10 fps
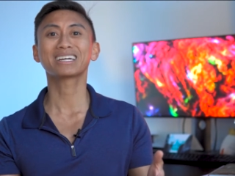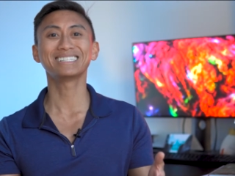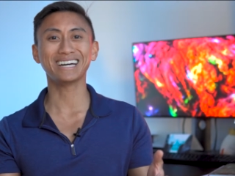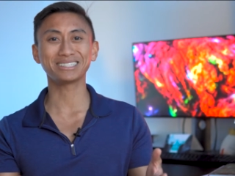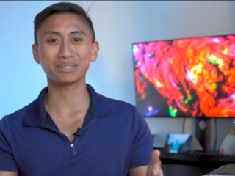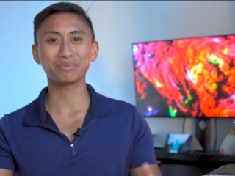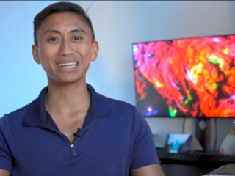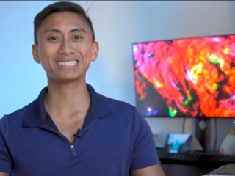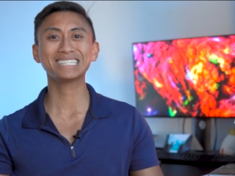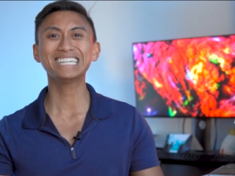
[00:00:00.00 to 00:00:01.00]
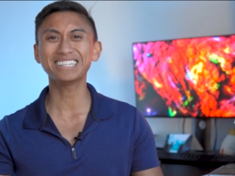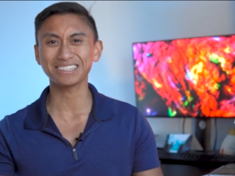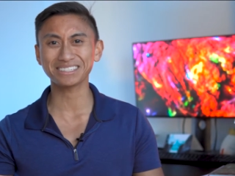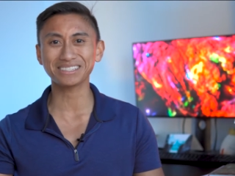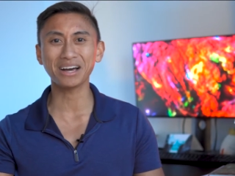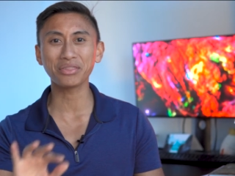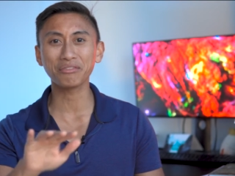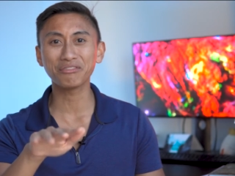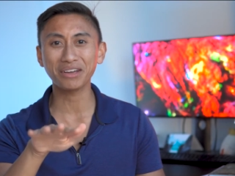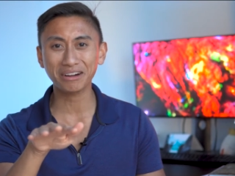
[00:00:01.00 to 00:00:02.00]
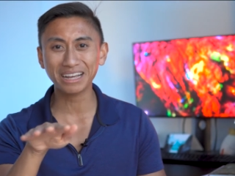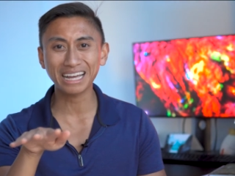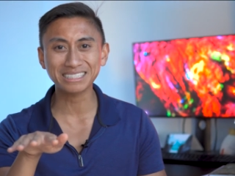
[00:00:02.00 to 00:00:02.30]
a conundrum that teeters on the very